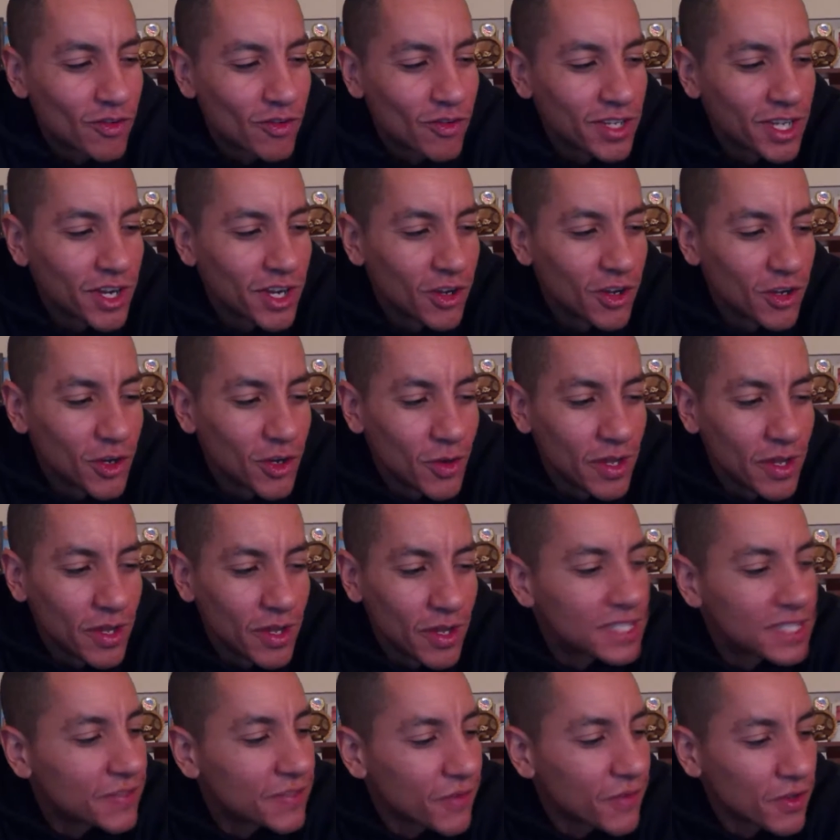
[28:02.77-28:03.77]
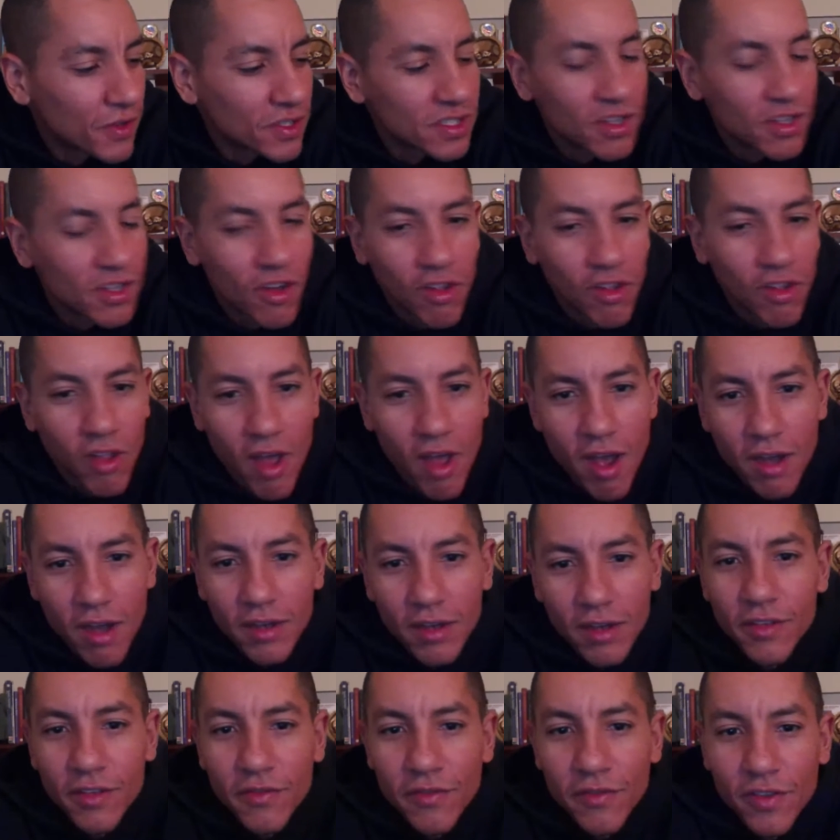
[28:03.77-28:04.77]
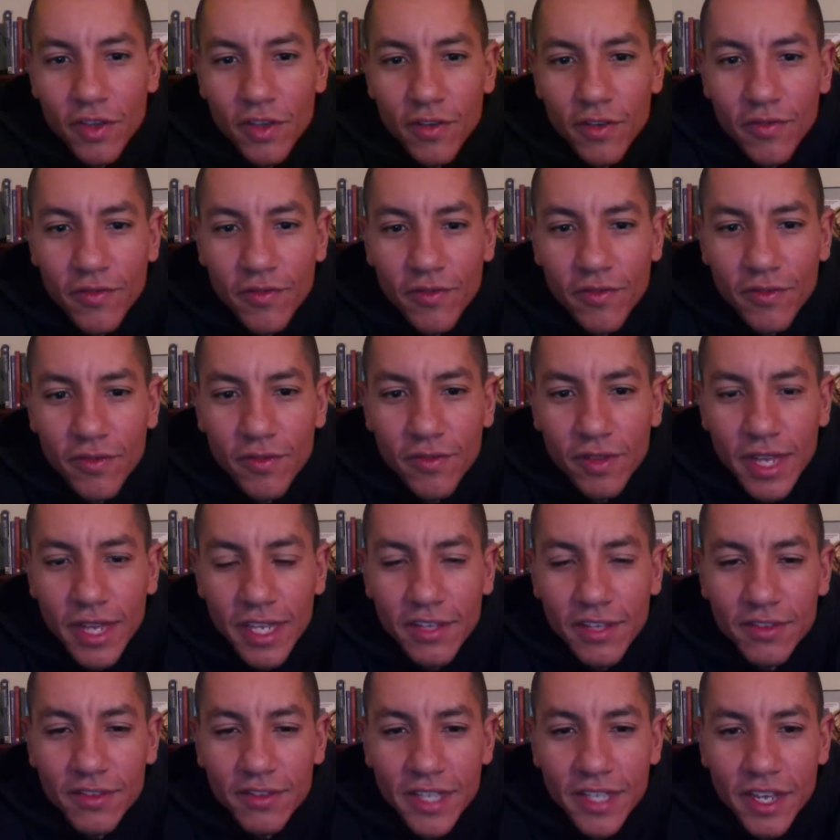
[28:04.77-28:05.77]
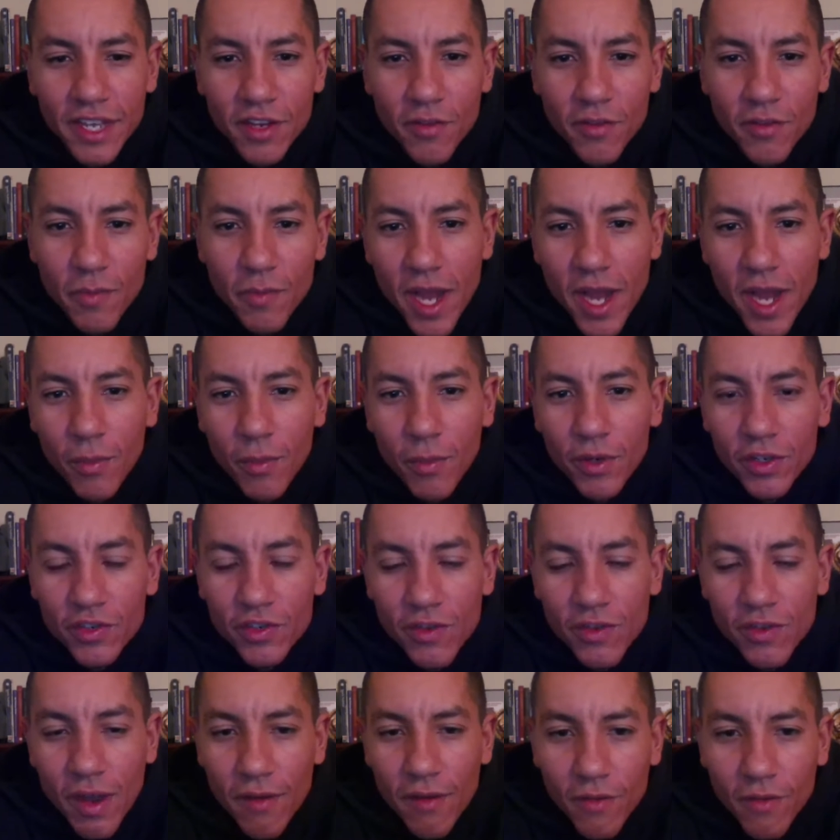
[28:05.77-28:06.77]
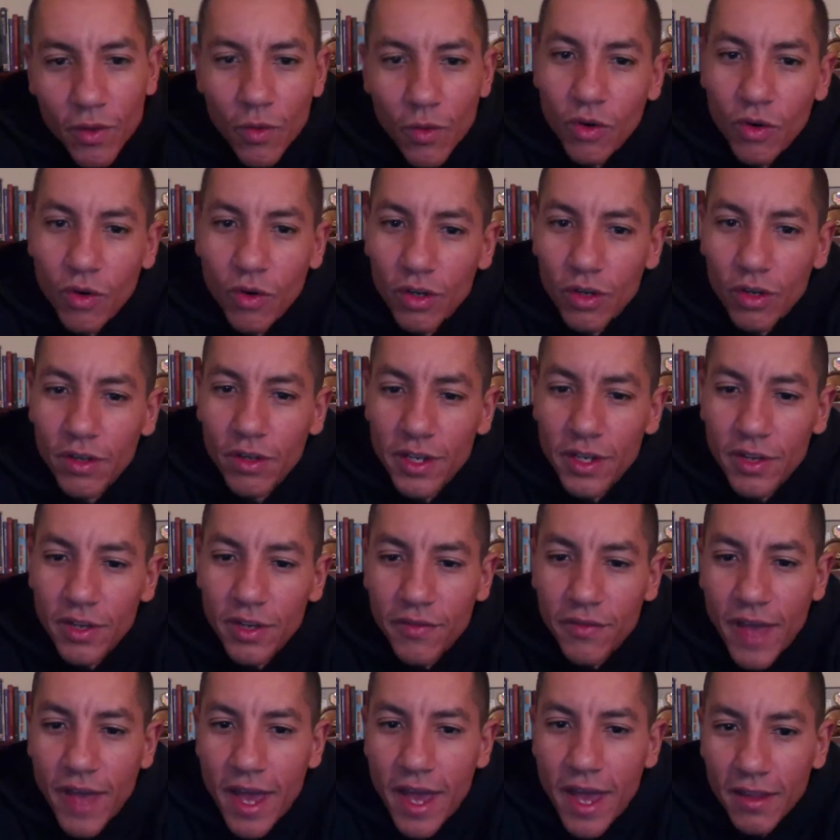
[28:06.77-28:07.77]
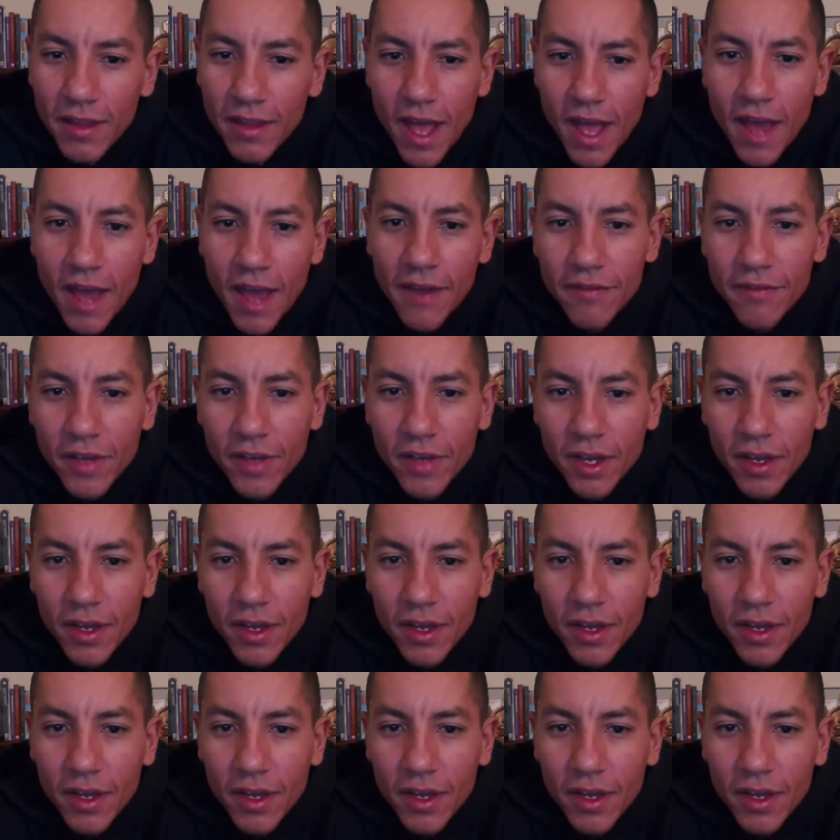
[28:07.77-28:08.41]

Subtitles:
doing this for so long, you've like you said, you've been able to travel the world and you've had a lot of